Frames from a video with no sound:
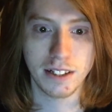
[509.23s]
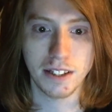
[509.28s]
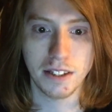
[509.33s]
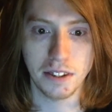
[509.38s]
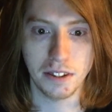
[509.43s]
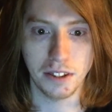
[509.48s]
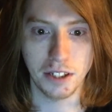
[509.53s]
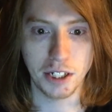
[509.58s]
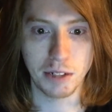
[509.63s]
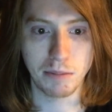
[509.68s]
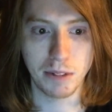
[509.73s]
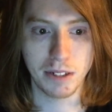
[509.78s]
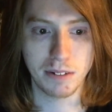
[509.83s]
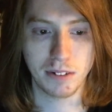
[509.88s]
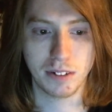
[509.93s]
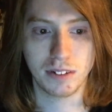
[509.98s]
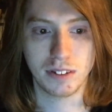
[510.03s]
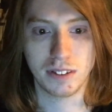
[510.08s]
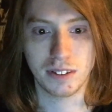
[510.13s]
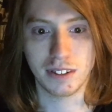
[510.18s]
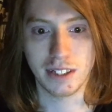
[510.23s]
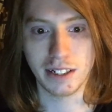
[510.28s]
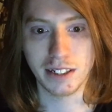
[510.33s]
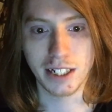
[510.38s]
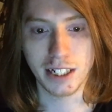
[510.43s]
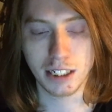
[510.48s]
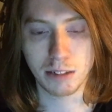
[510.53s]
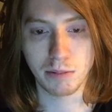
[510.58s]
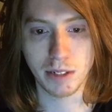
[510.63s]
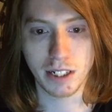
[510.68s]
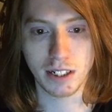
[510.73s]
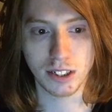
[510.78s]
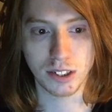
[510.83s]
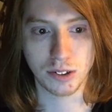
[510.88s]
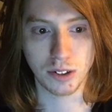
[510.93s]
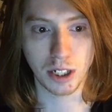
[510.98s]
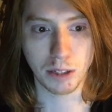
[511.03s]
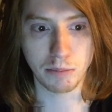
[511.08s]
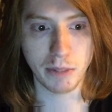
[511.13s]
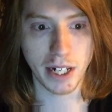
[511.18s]
They need to be
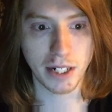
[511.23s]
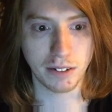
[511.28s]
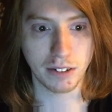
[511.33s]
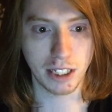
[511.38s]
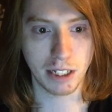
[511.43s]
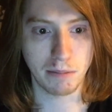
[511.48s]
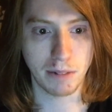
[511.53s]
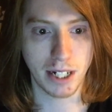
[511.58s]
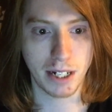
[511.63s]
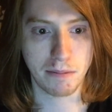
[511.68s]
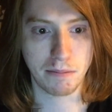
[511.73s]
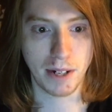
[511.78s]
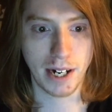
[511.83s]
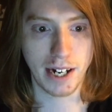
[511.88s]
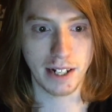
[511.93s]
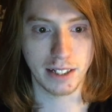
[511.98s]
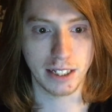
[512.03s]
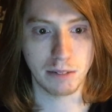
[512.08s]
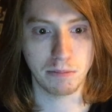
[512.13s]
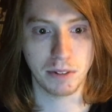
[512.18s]
controlled manually by a pilot,